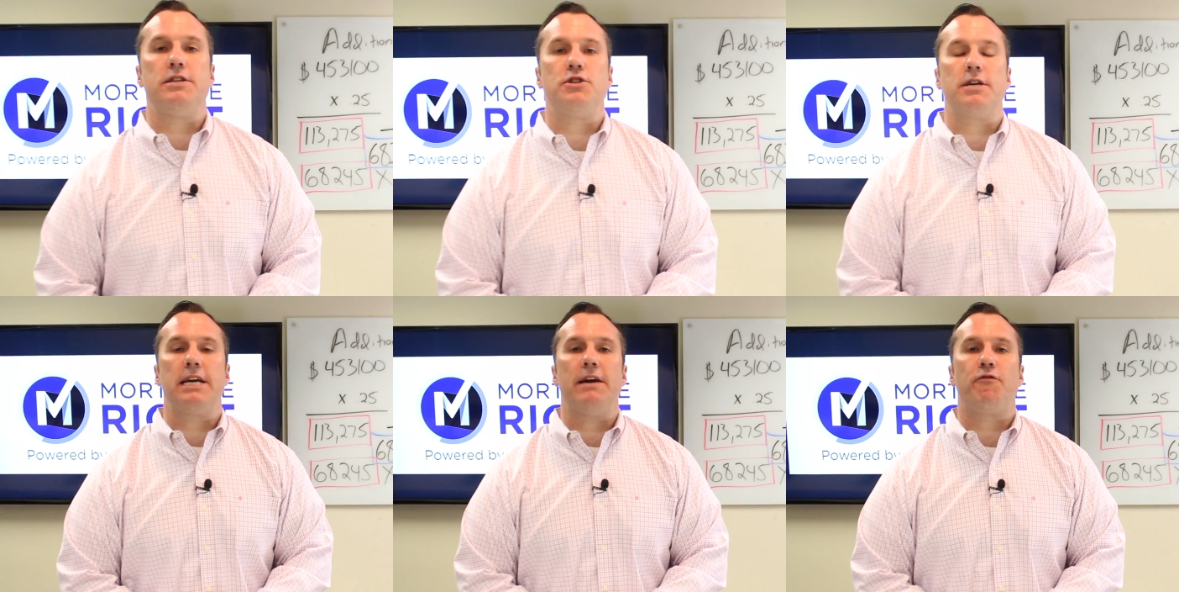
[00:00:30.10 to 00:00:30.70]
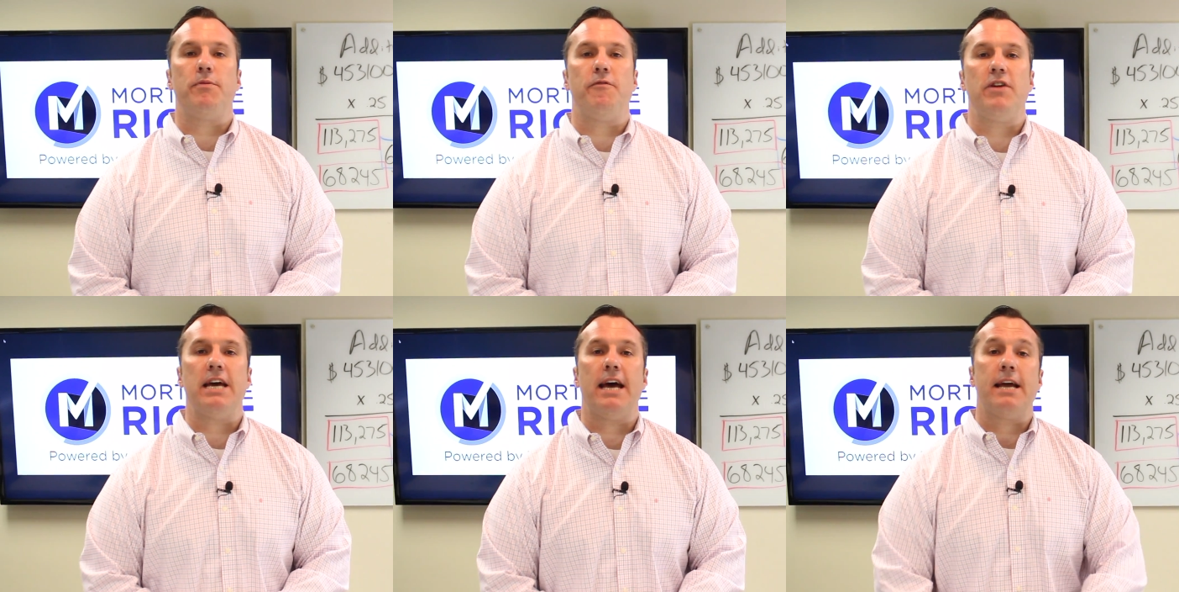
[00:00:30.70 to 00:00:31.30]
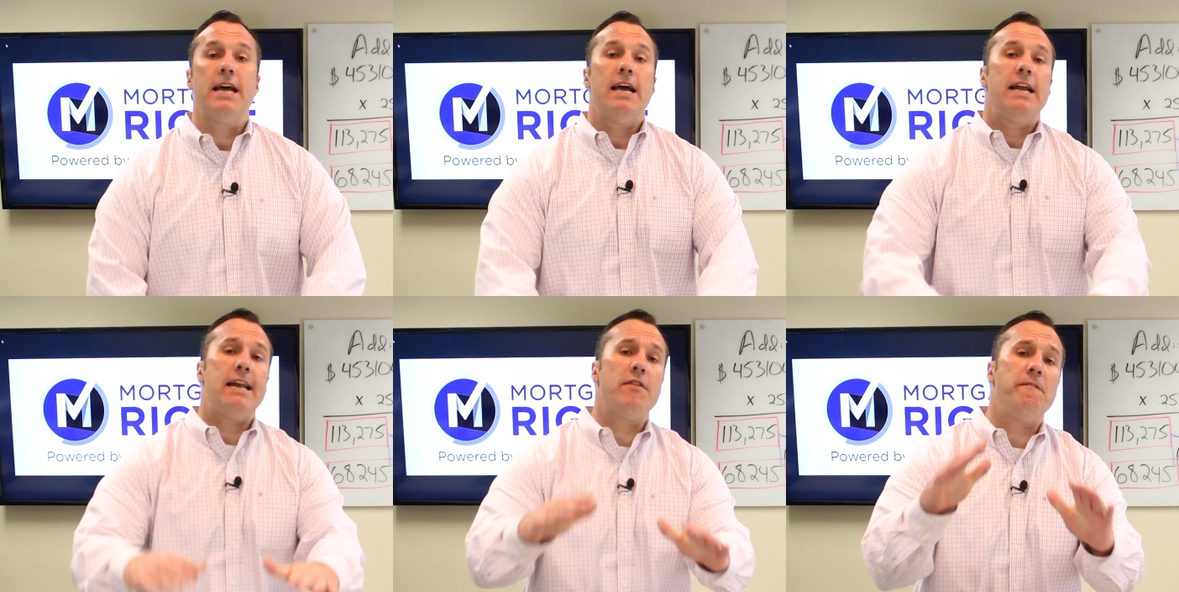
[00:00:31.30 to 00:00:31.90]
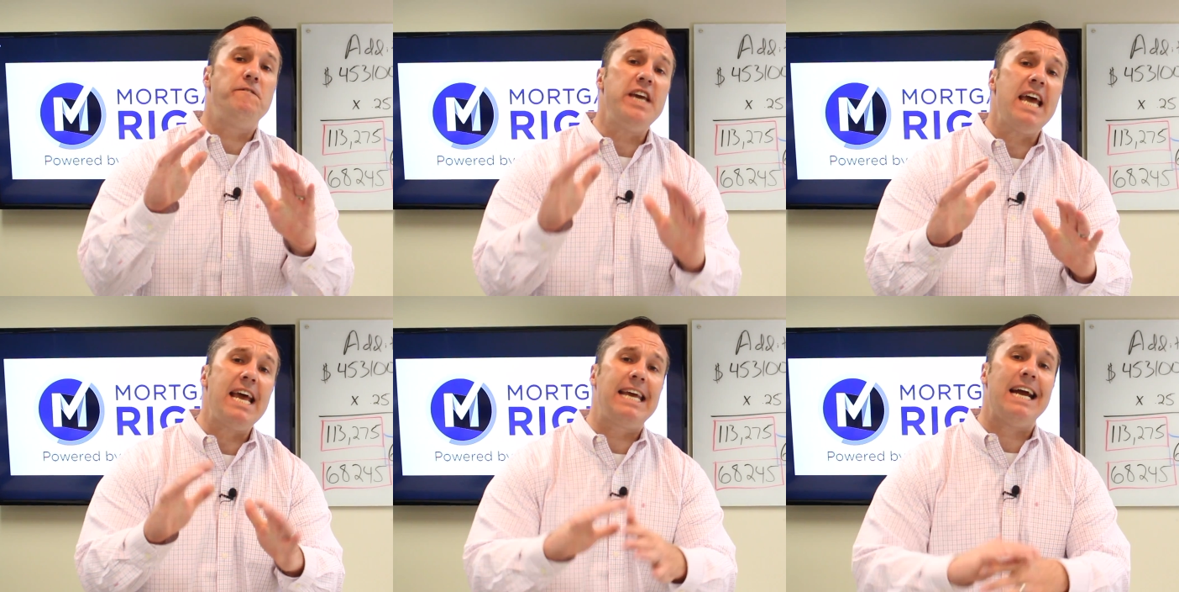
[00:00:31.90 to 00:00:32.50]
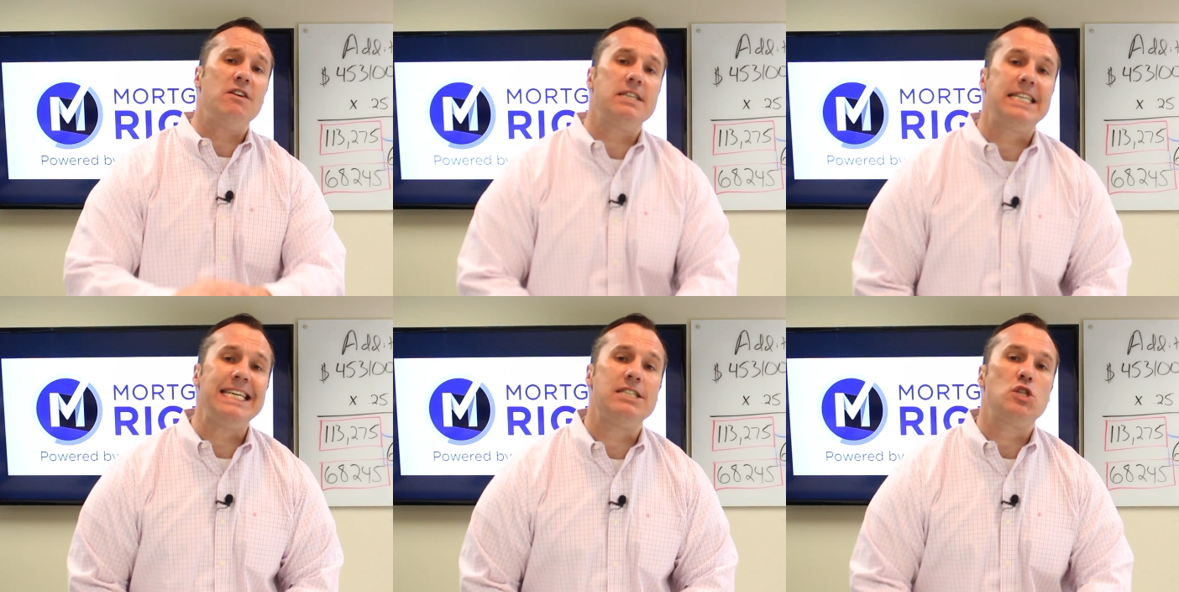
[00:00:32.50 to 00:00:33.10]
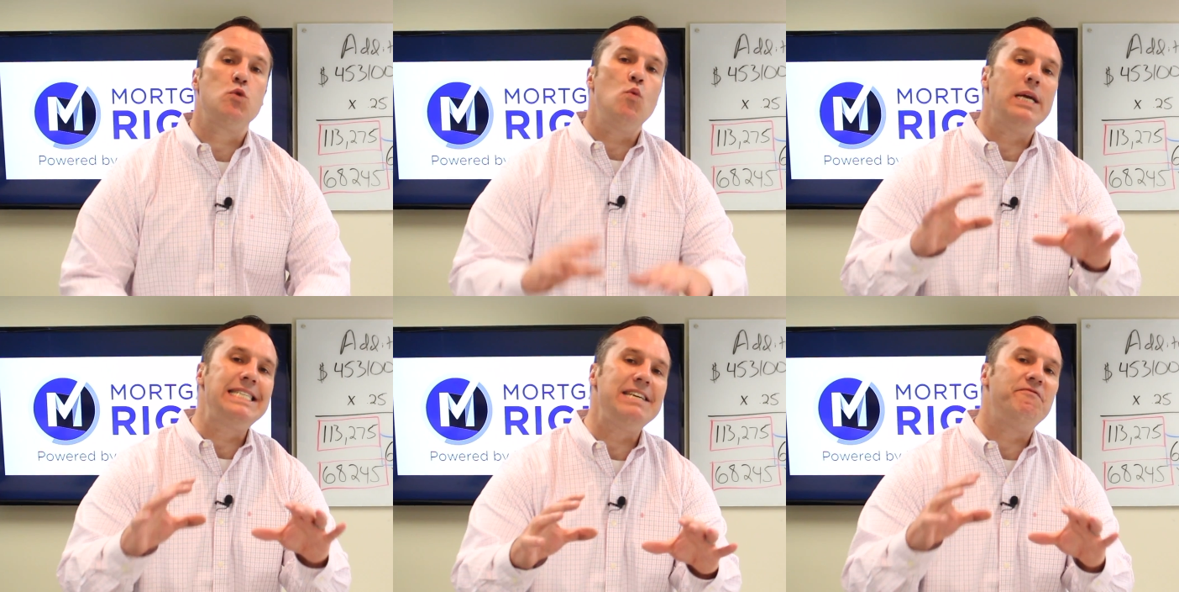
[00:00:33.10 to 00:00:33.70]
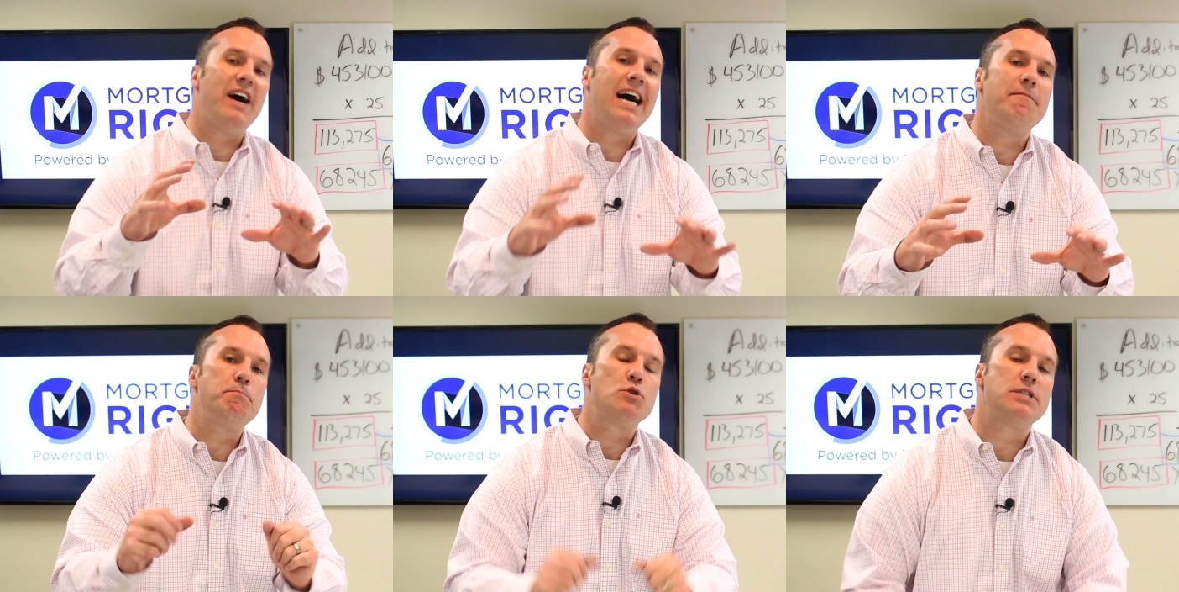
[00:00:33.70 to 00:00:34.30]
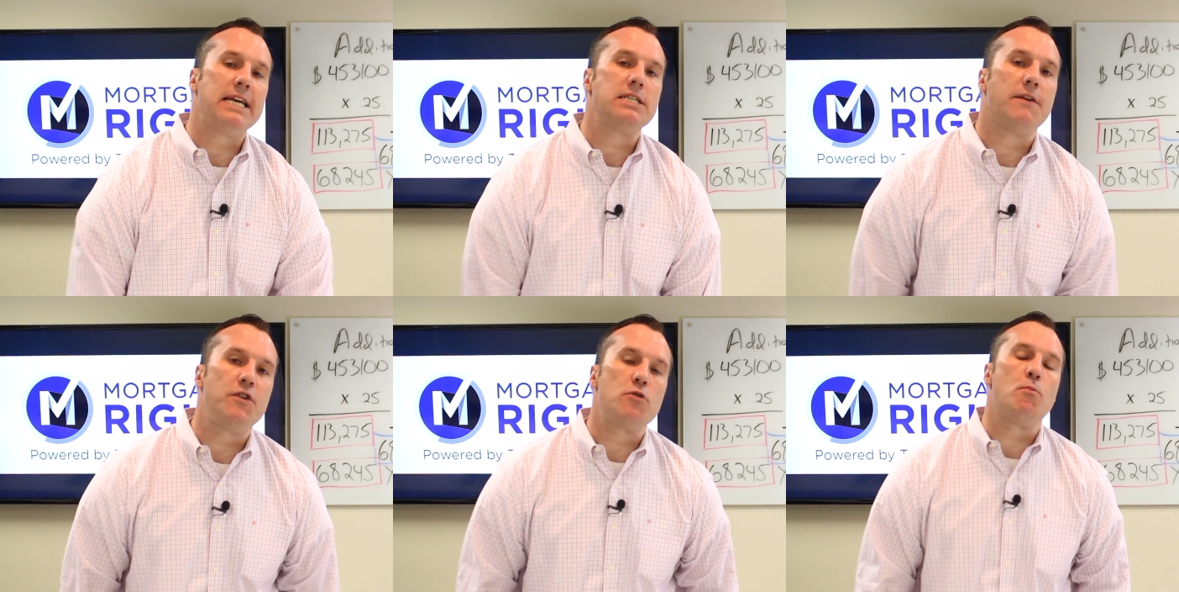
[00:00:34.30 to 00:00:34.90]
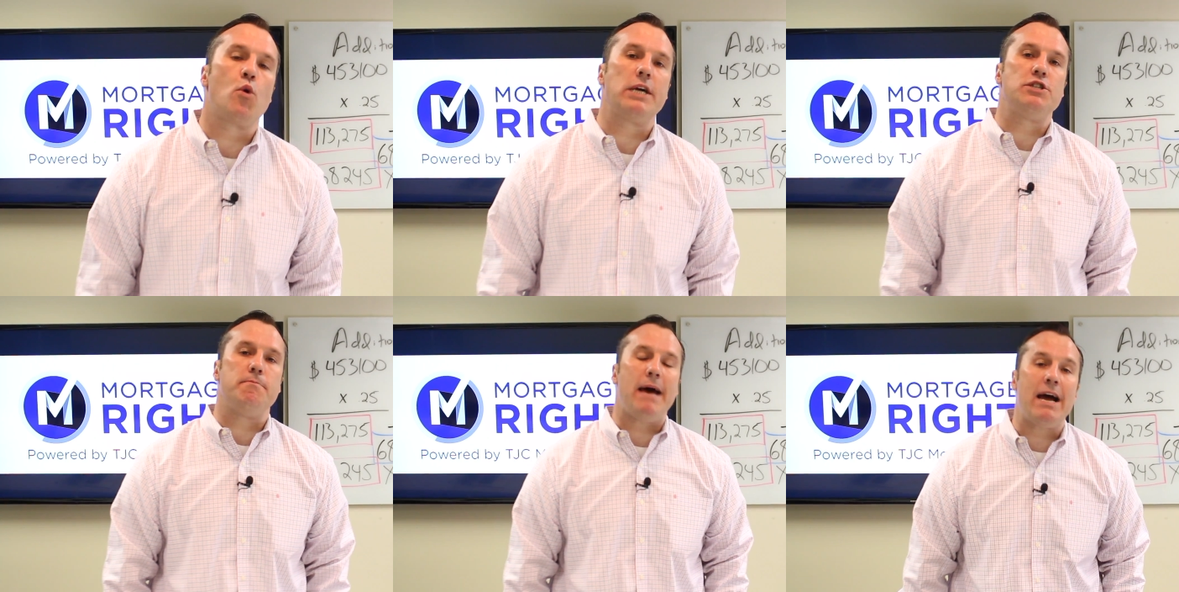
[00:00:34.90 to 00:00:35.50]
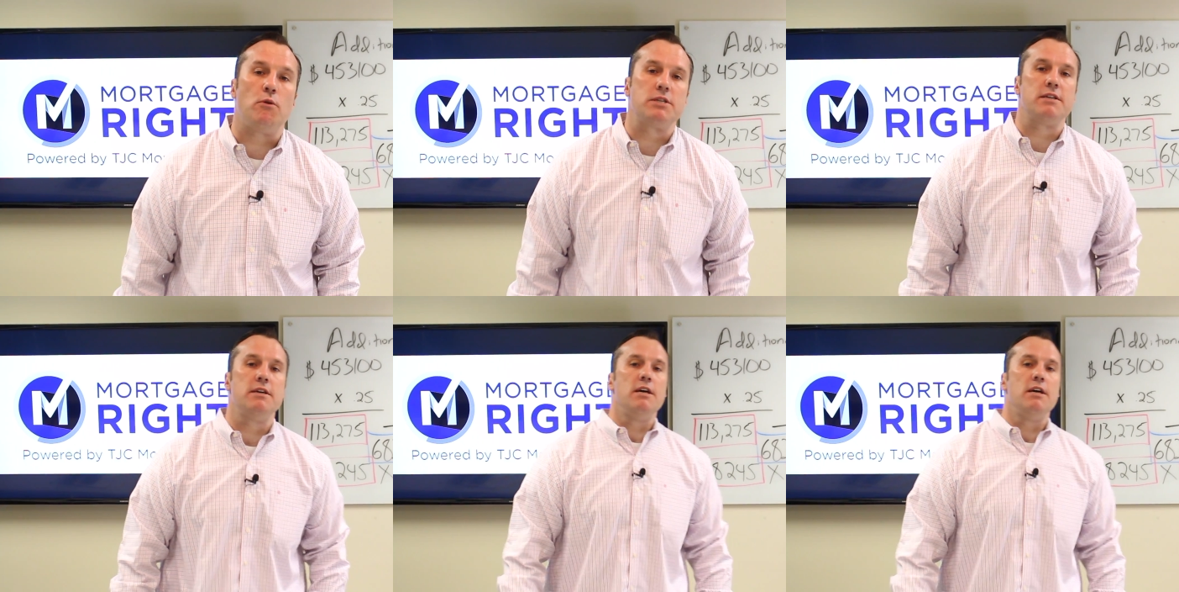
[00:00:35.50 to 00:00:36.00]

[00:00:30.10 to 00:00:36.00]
that you're going to get from the VA. Now, the VA guarantees 25% of your mortgage amount.